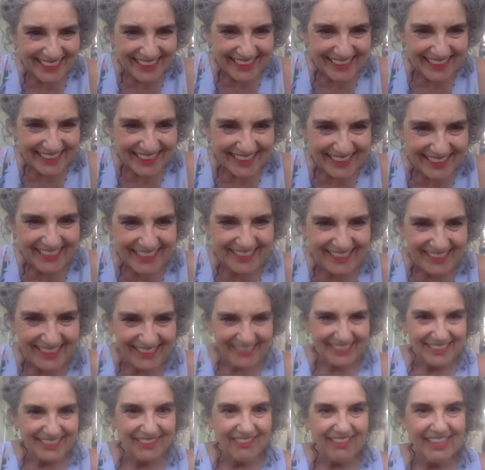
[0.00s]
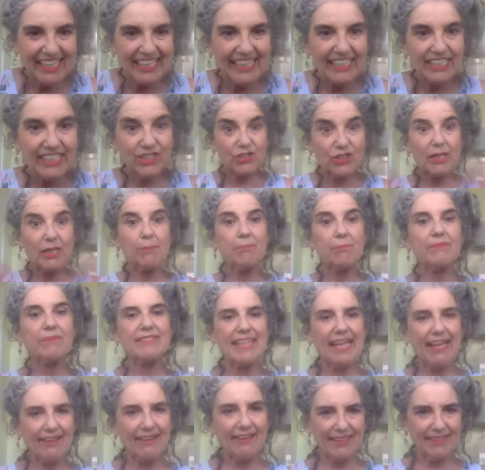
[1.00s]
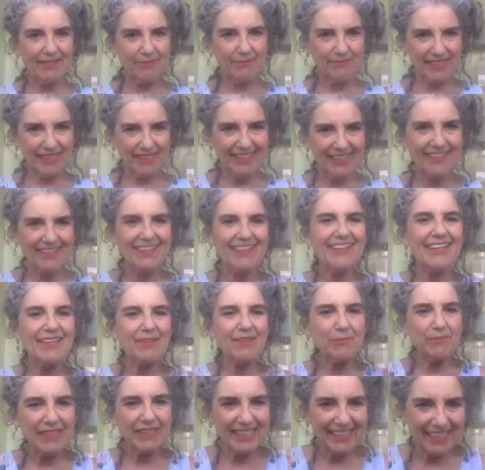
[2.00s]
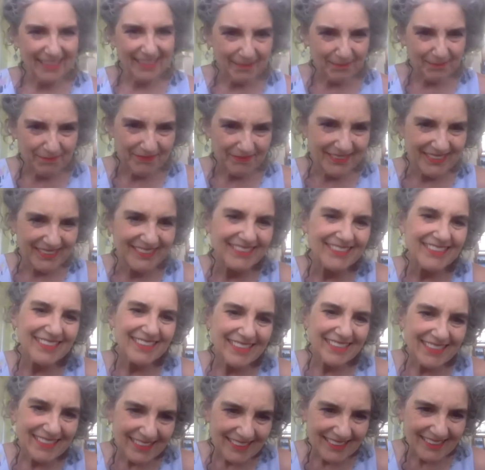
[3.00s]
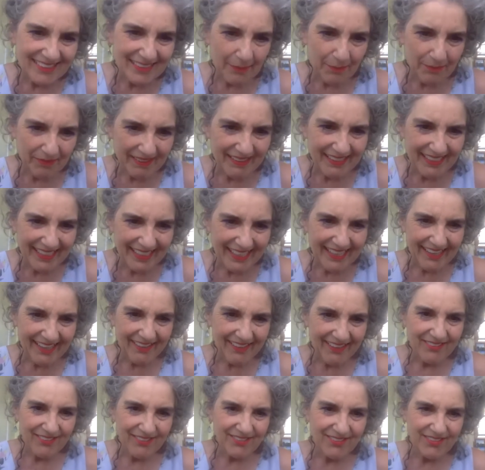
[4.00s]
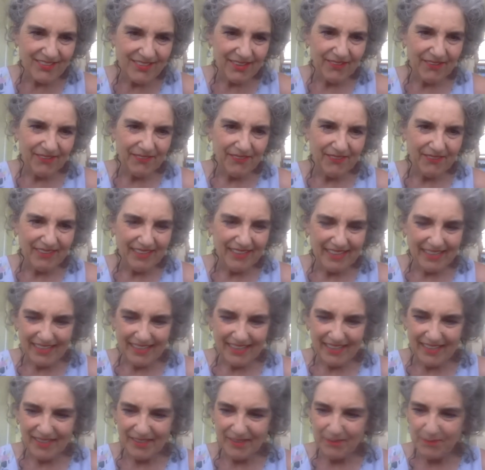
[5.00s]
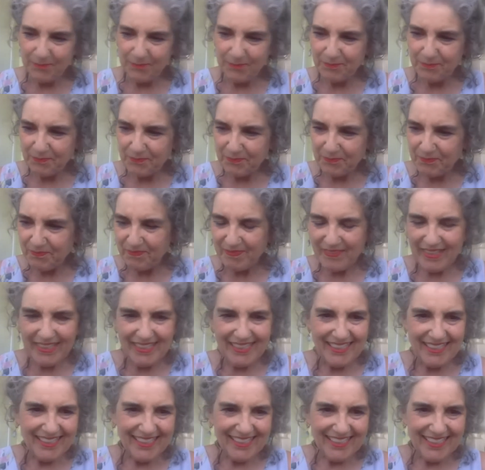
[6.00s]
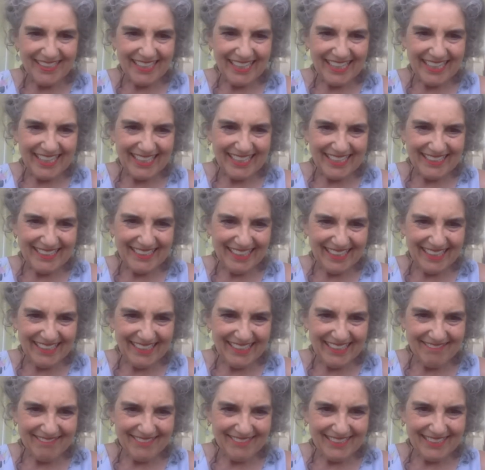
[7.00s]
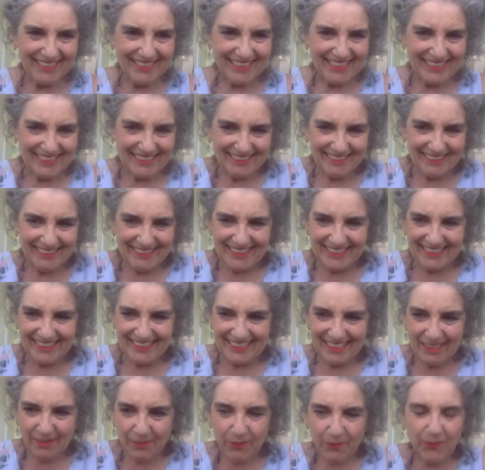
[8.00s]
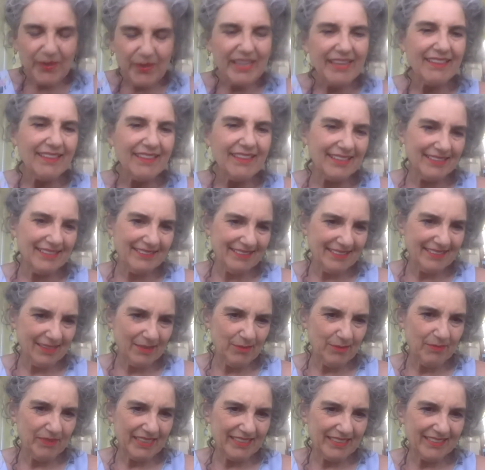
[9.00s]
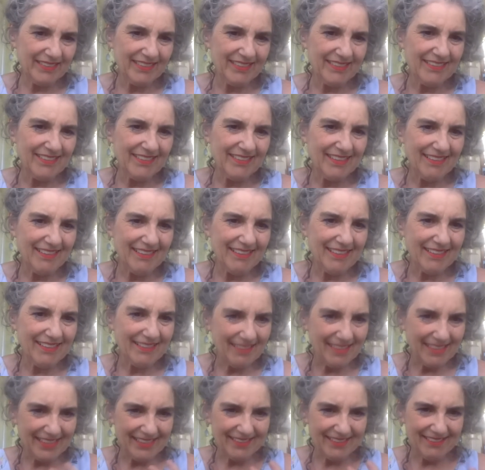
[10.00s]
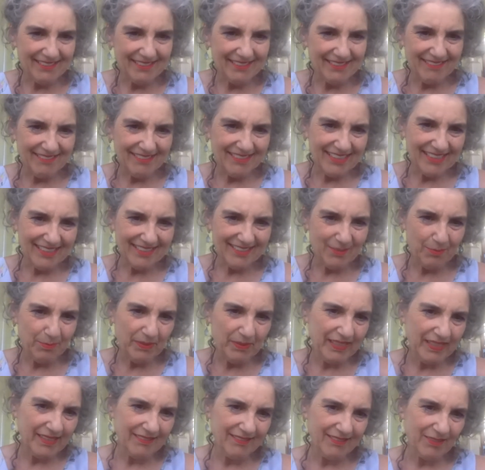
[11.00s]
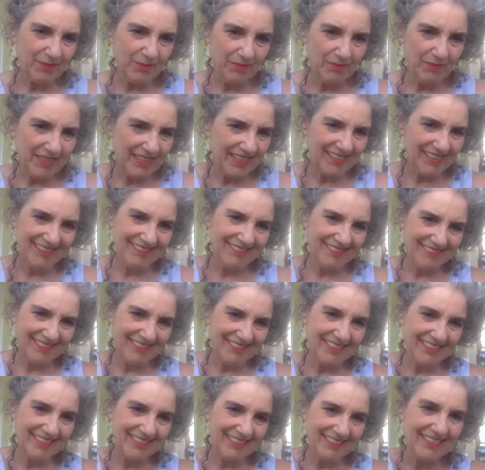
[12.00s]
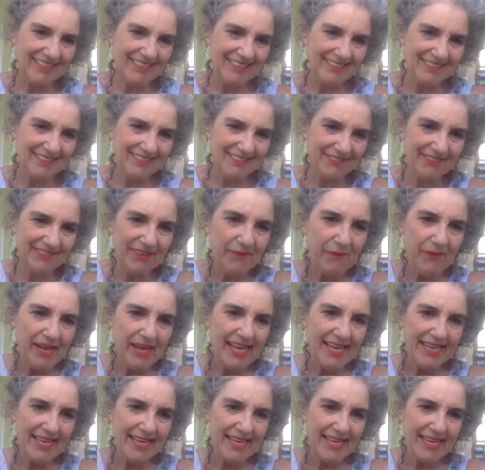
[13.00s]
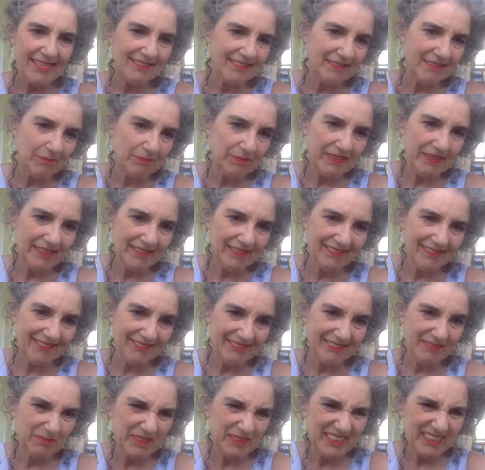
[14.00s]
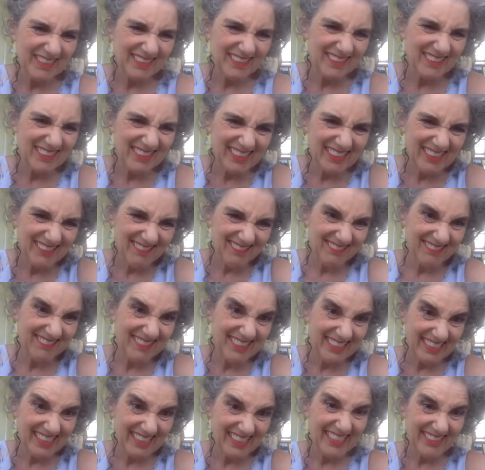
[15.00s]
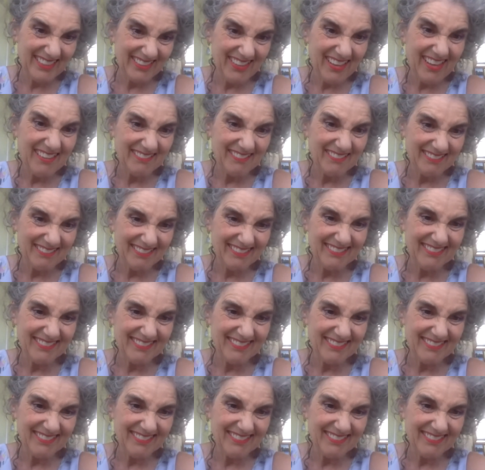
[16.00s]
until recently, so then it jumps out at me and becomes something else. So. Um, I guess I sit with these images and then they they speak to me in, in, in different ways but they're images that that i love